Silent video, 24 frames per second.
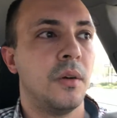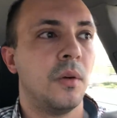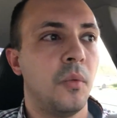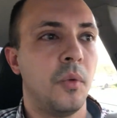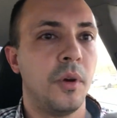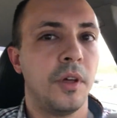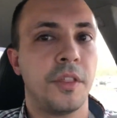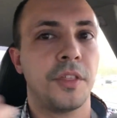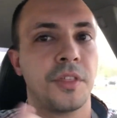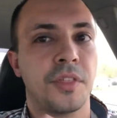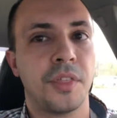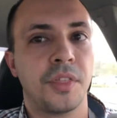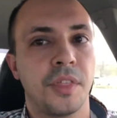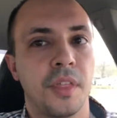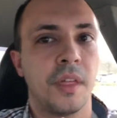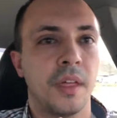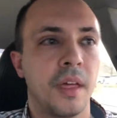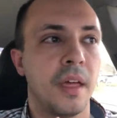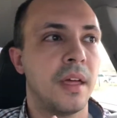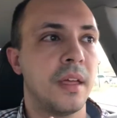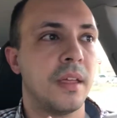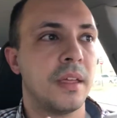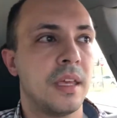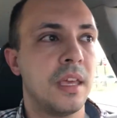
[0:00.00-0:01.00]
With
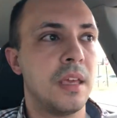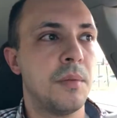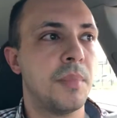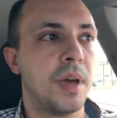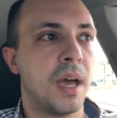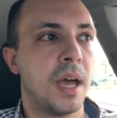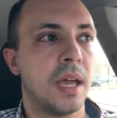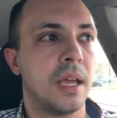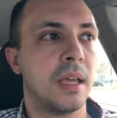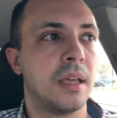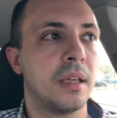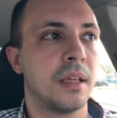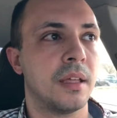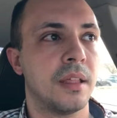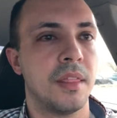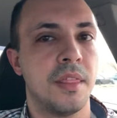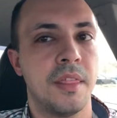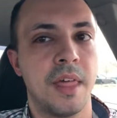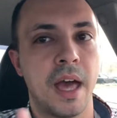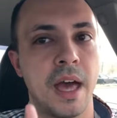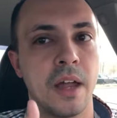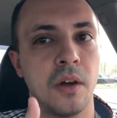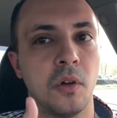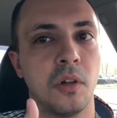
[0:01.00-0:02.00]
eBay,
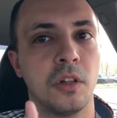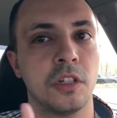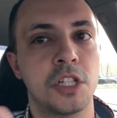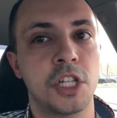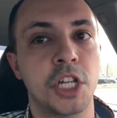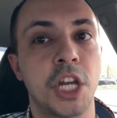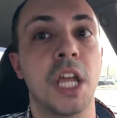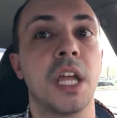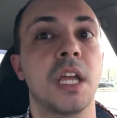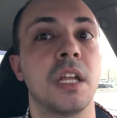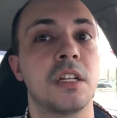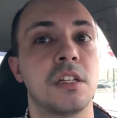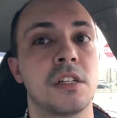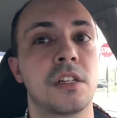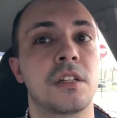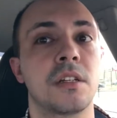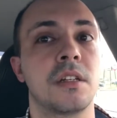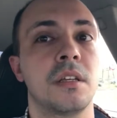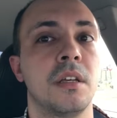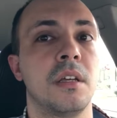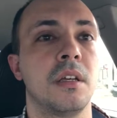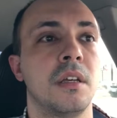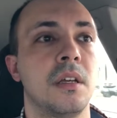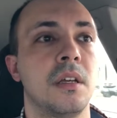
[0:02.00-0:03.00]
that all changed.